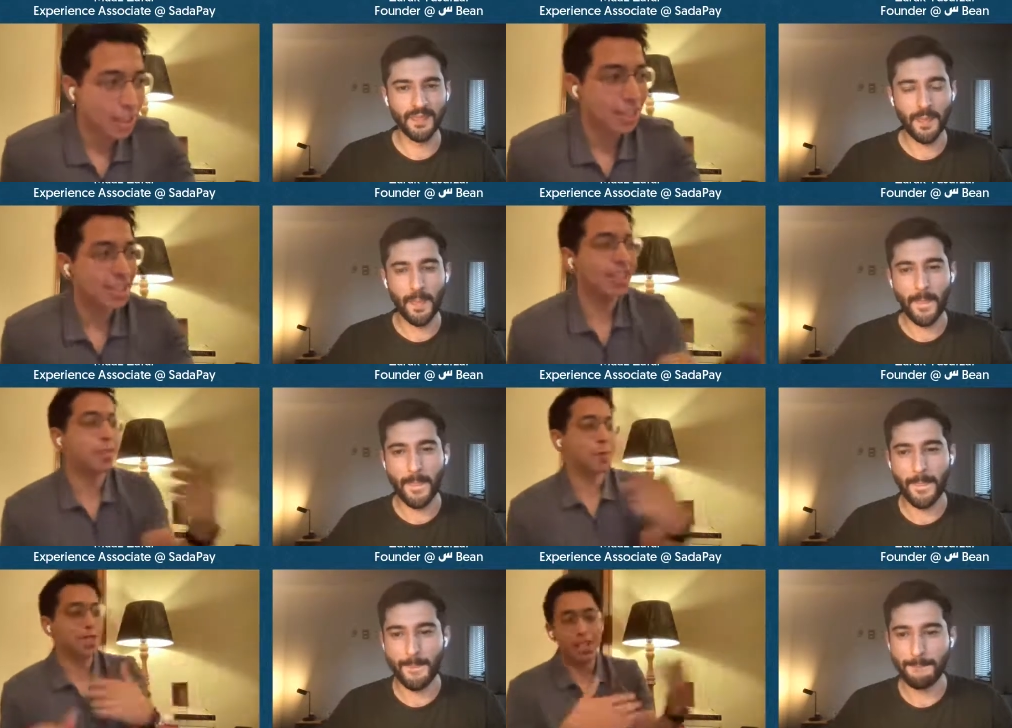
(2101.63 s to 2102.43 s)
Speaker 1: aati
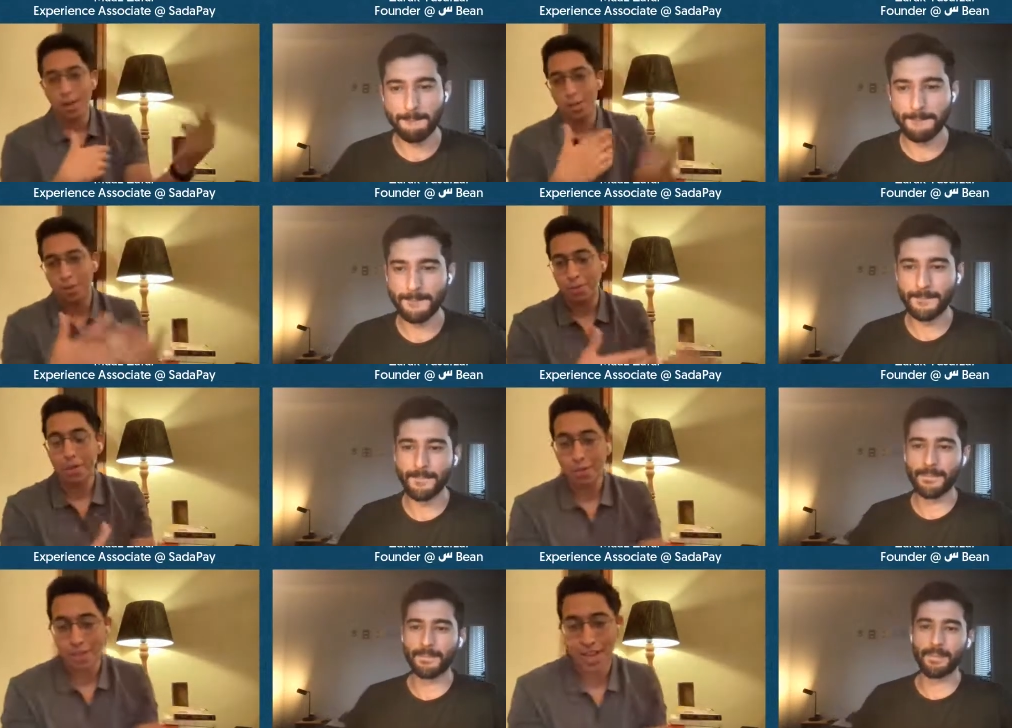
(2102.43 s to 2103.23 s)
especially how people
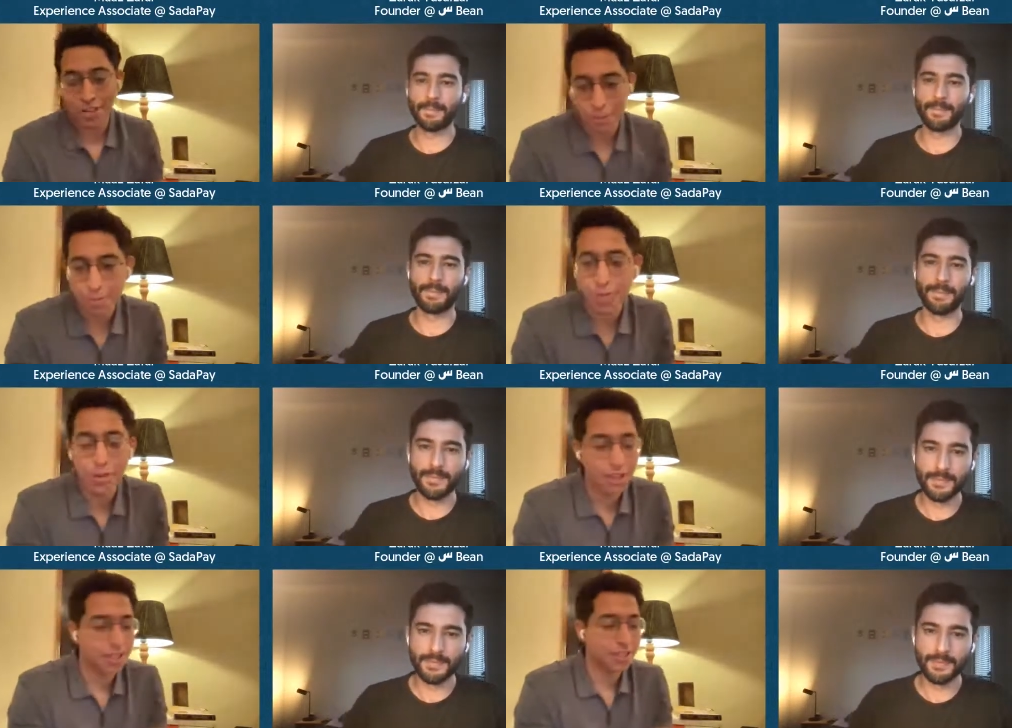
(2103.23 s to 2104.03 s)
use that term jo
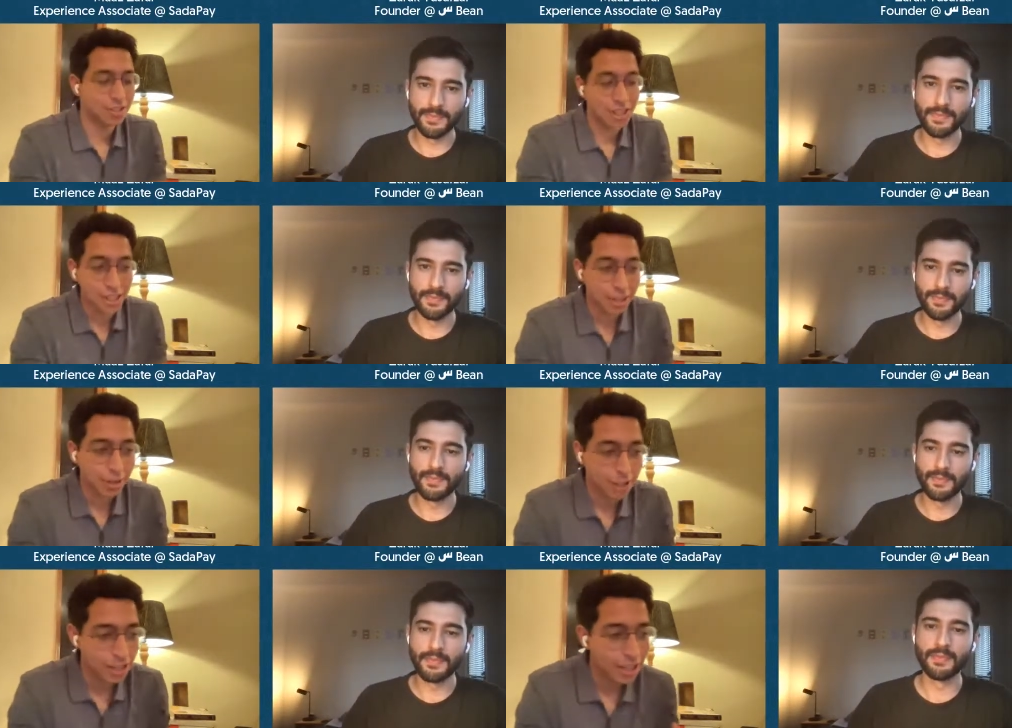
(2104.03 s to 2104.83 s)
hota hai
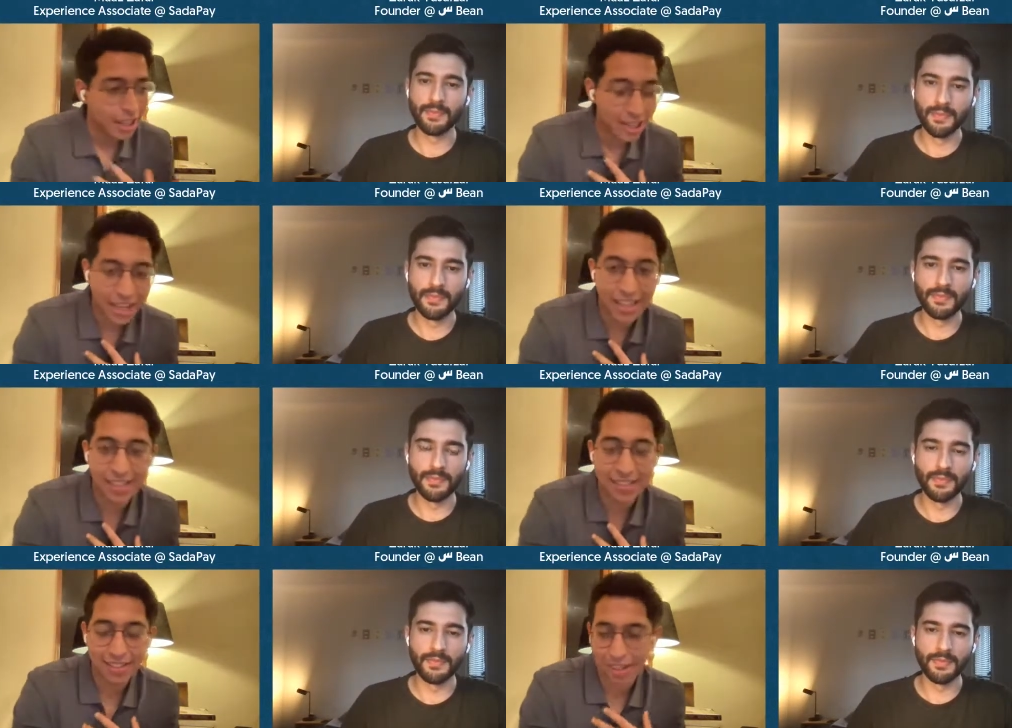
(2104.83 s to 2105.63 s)
mm-hmm. is
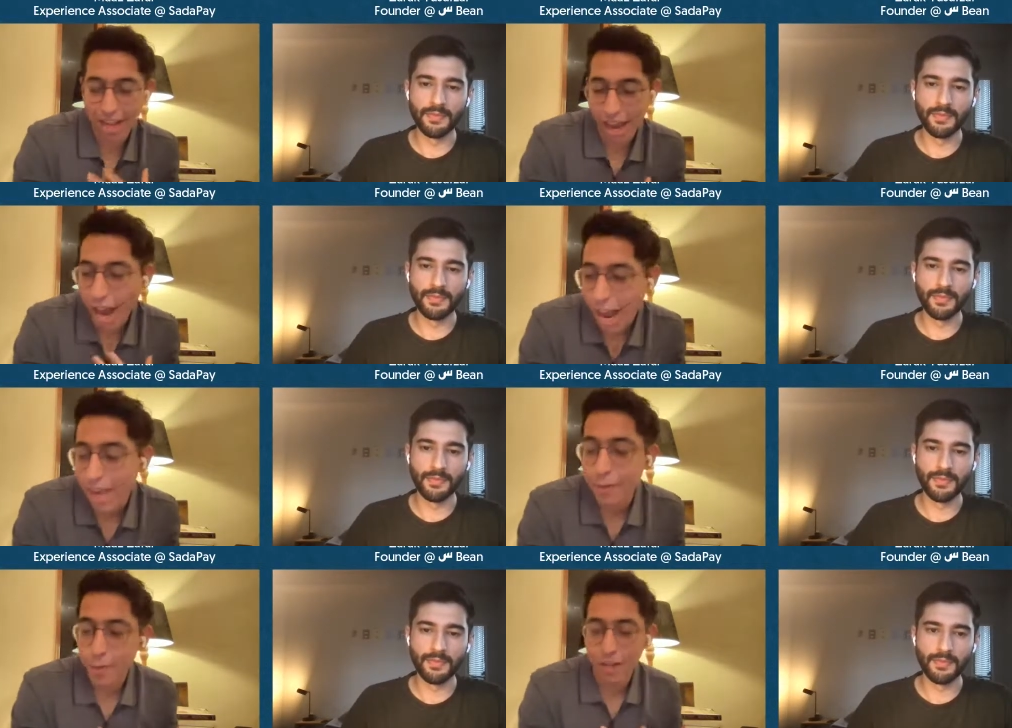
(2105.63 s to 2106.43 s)
mm-hmm. i
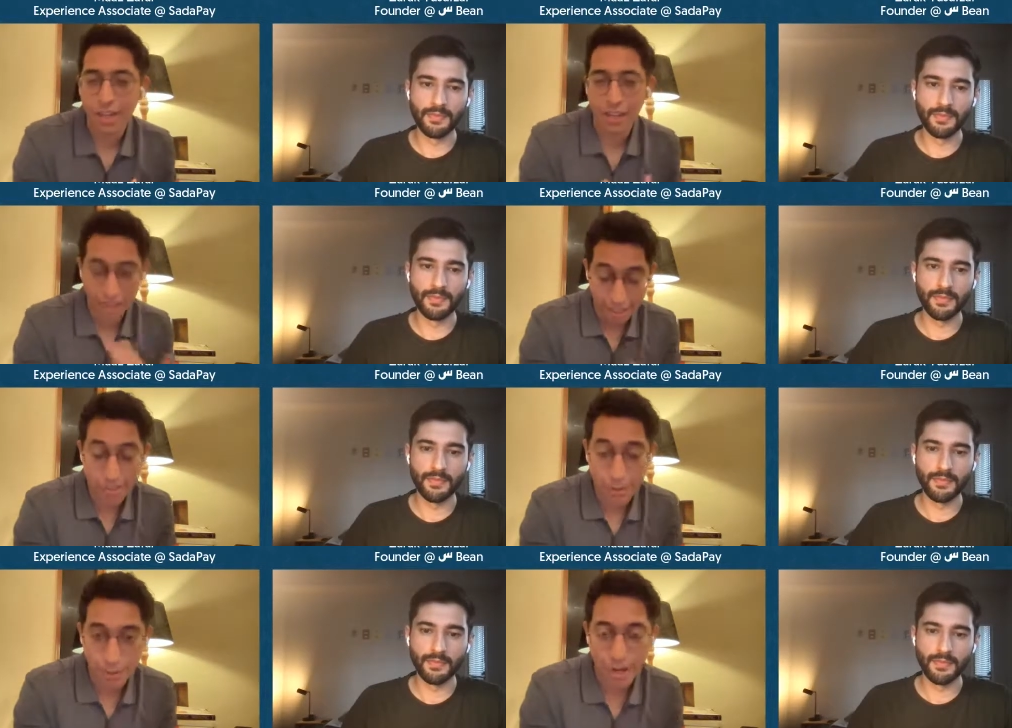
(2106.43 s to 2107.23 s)
would as you